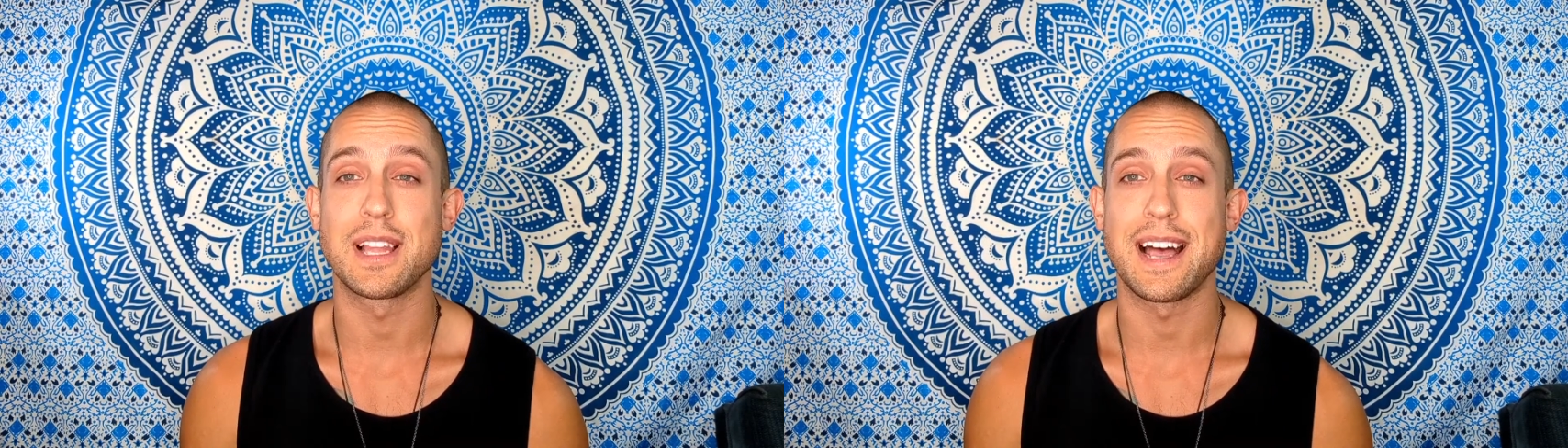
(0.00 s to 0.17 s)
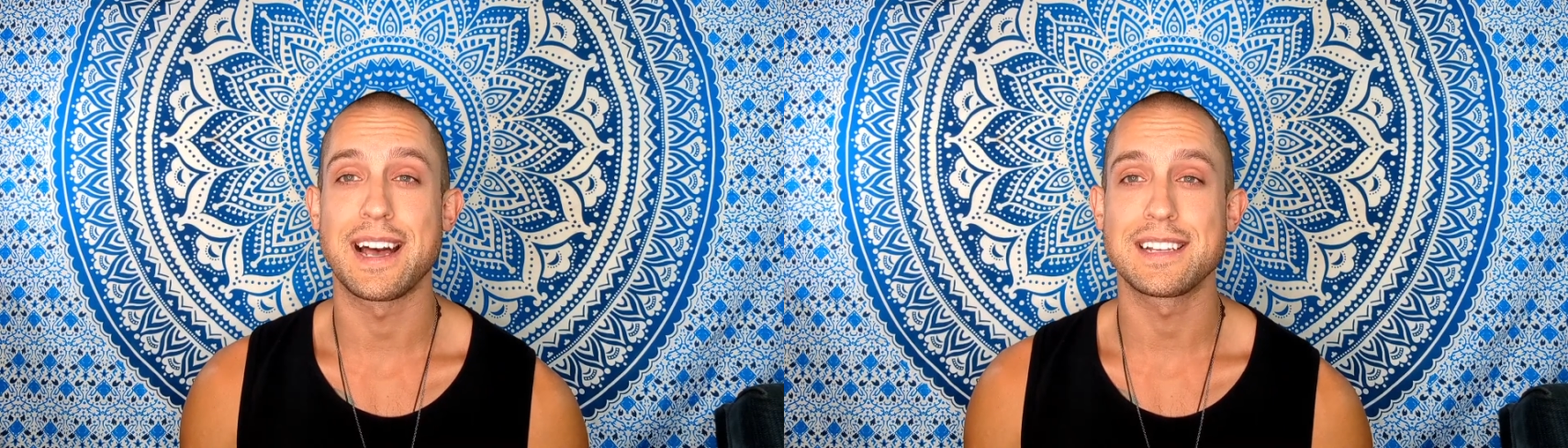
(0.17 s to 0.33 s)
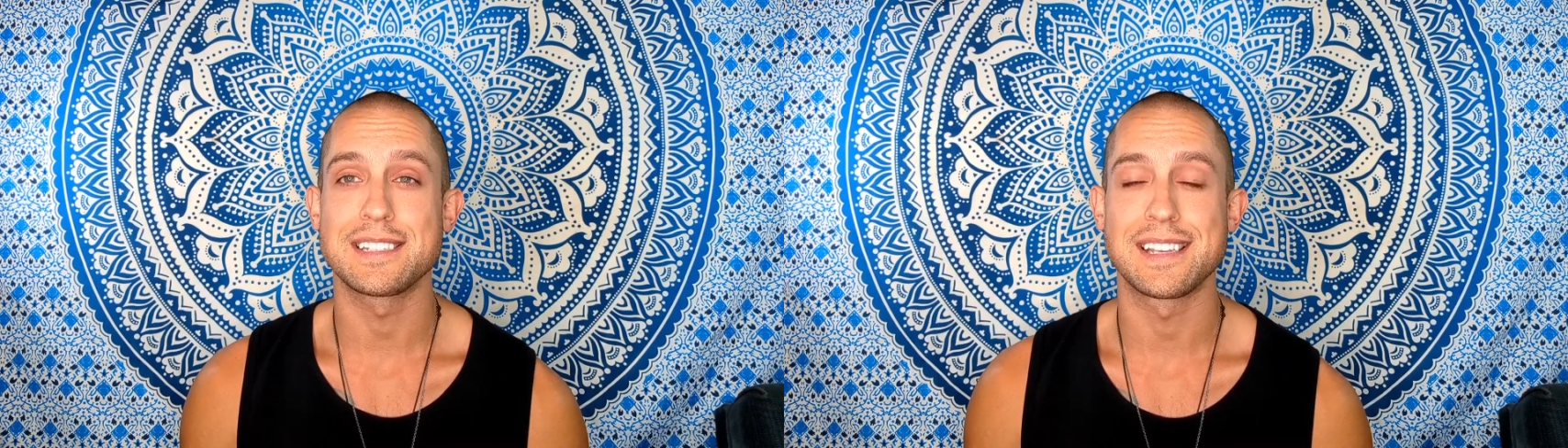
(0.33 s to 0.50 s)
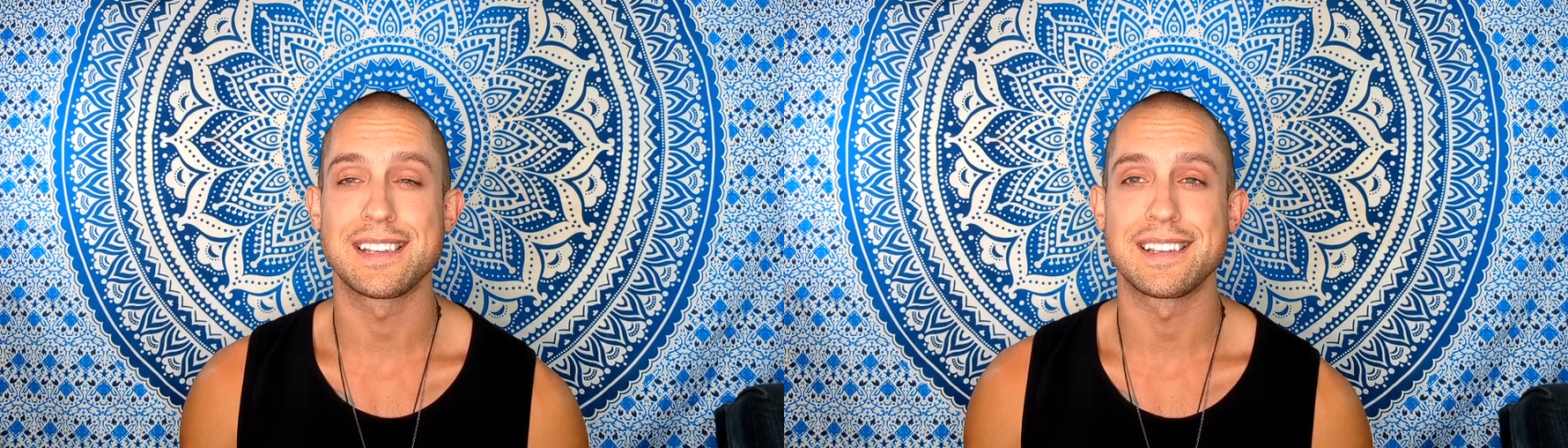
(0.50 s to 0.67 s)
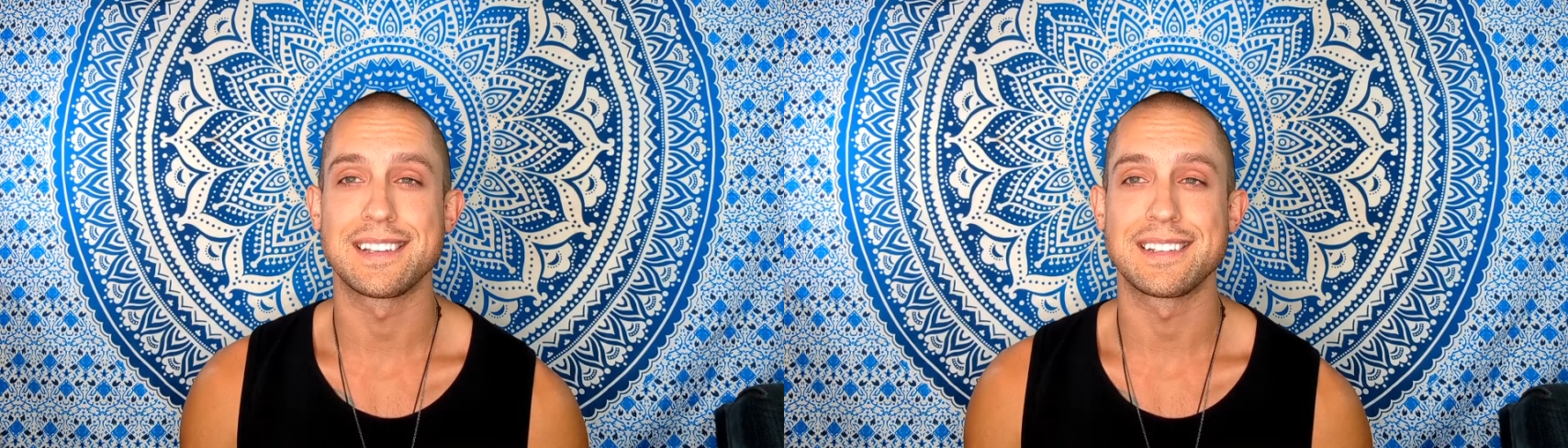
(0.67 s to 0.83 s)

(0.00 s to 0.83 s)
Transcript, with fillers: relaxing.